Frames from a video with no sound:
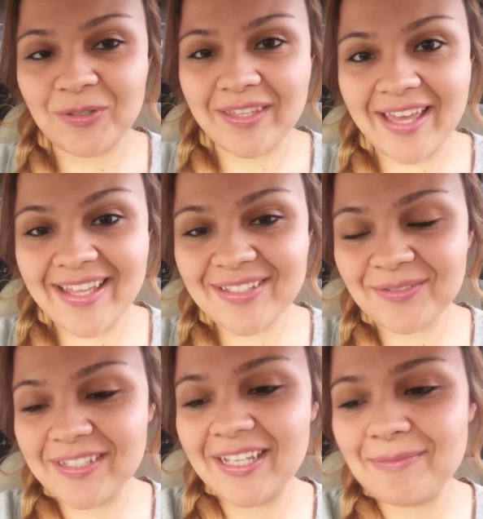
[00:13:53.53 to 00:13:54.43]
enjoy
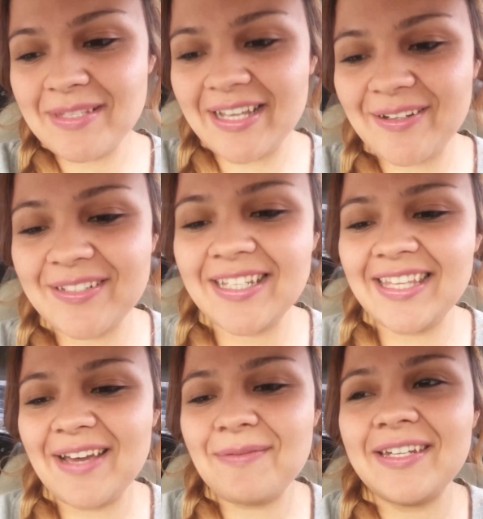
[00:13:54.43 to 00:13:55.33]
that when it comes out. I
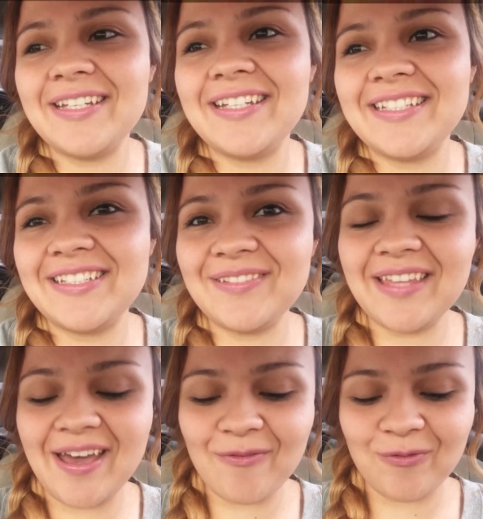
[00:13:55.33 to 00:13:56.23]
think I'm gonna
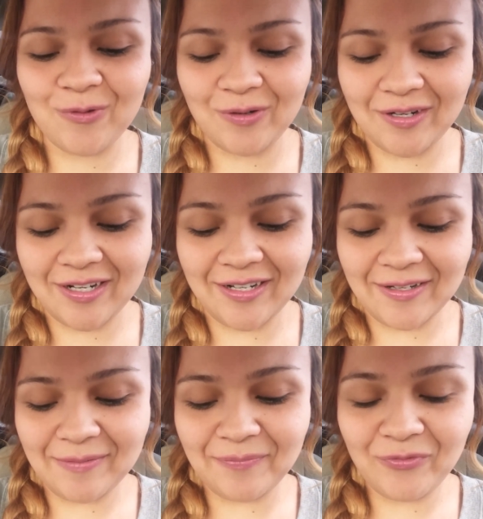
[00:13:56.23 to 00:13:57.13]
do that for
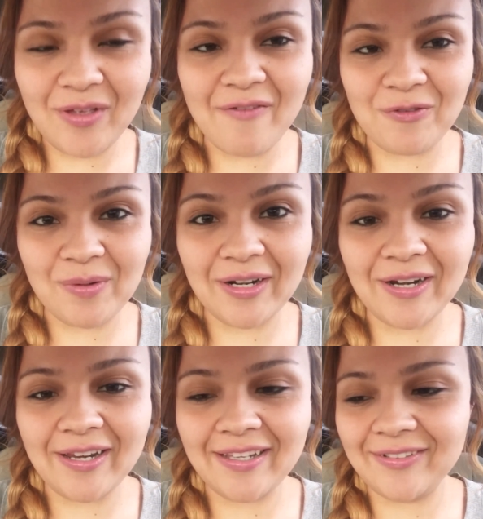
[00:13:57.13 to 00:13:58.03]
um,
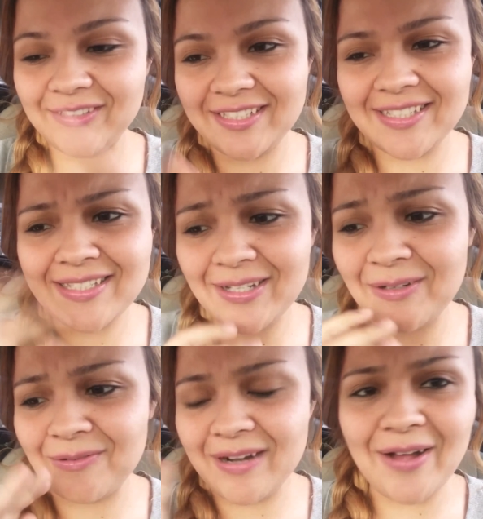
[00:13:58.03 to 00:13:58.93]
February, which is
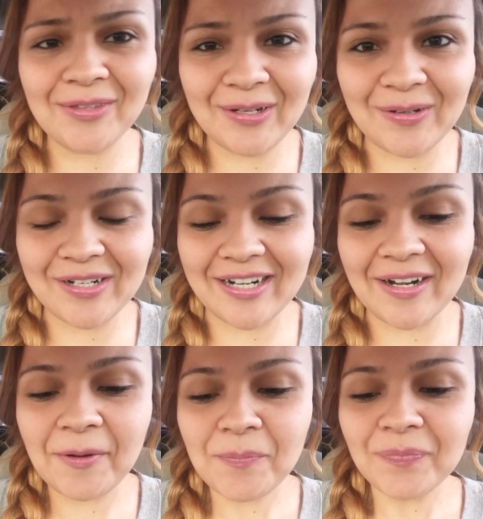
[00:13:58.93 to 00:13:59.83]
around the
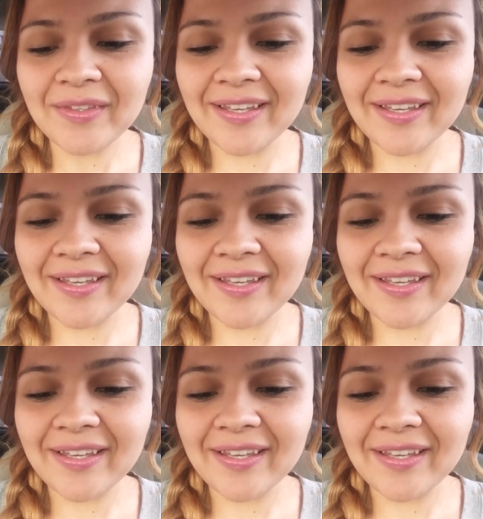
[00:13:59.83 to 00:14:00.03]
corner.